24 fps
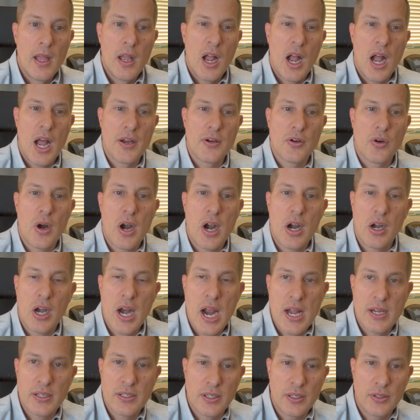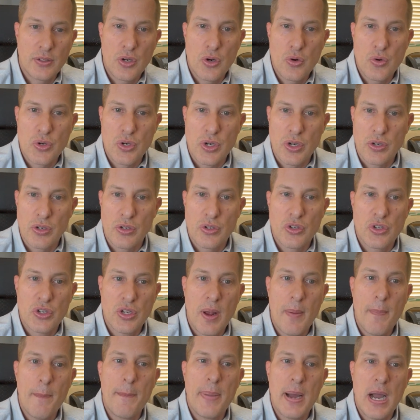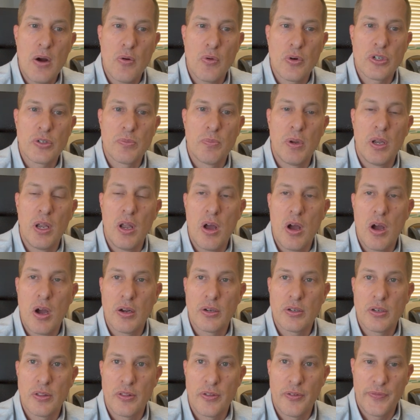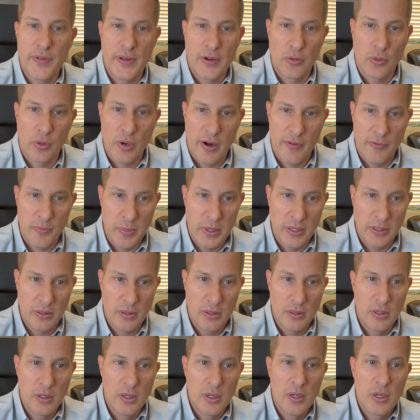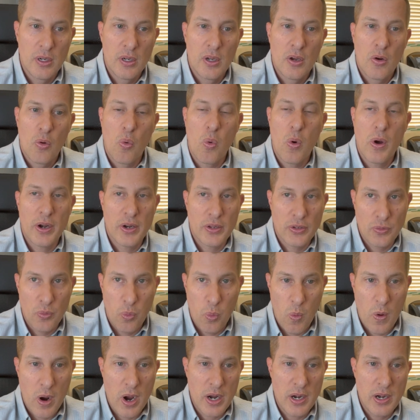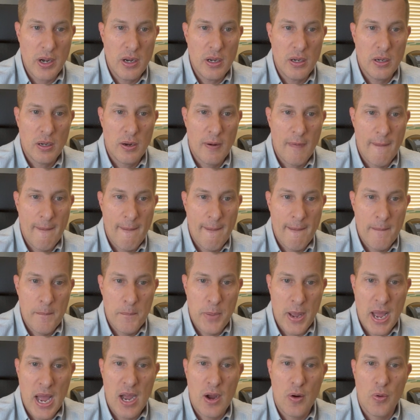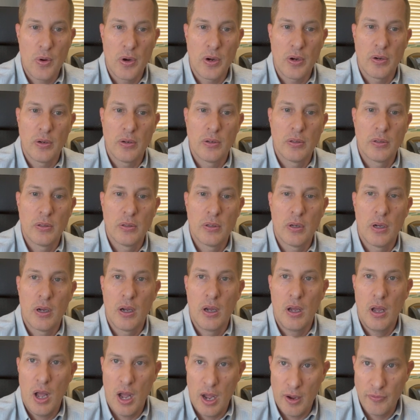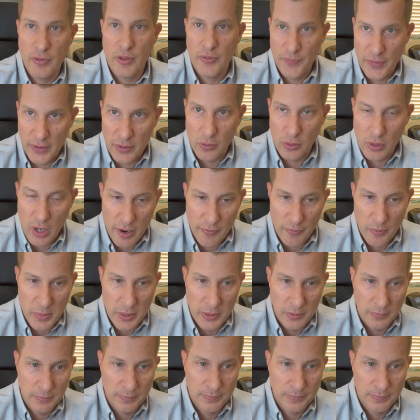Under our Constitution, some powers belong to the federal government. What is one power of the federal government?